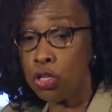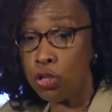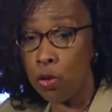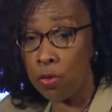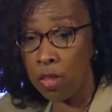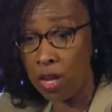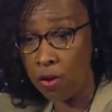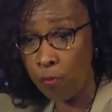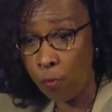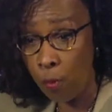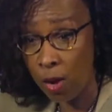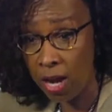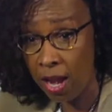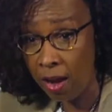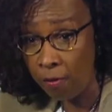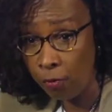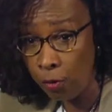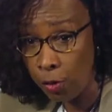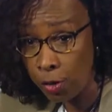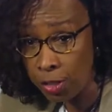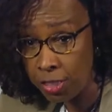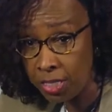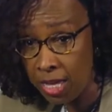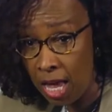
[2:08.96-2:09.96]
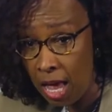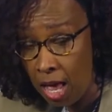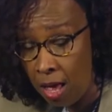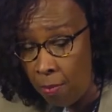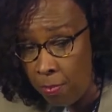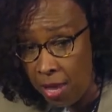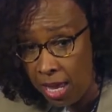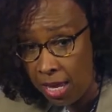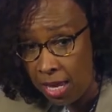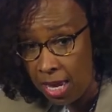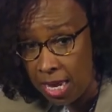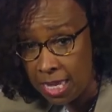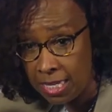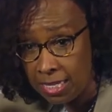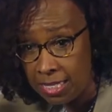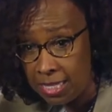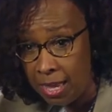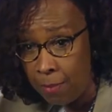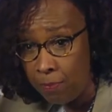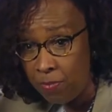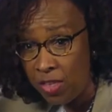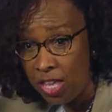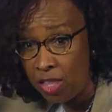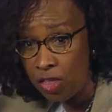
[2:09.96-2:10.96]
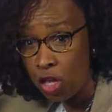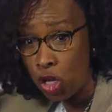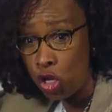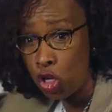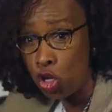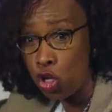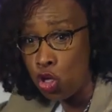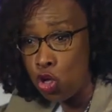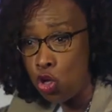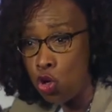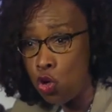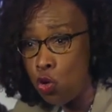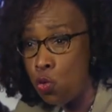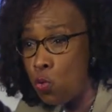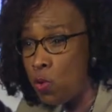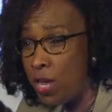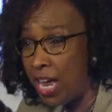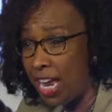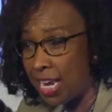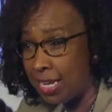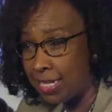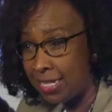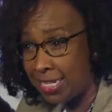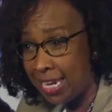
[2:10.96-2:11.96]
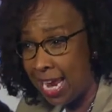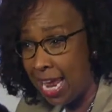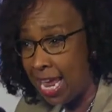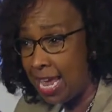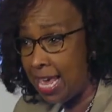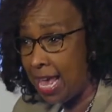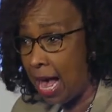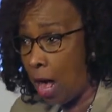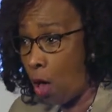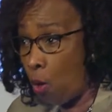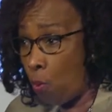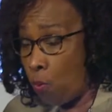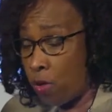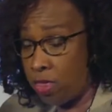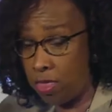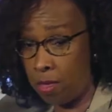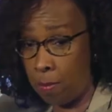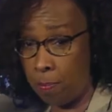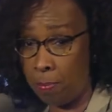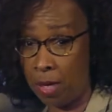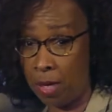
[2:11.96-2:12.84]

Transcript: so that if whatever is coming is something that you can take out with a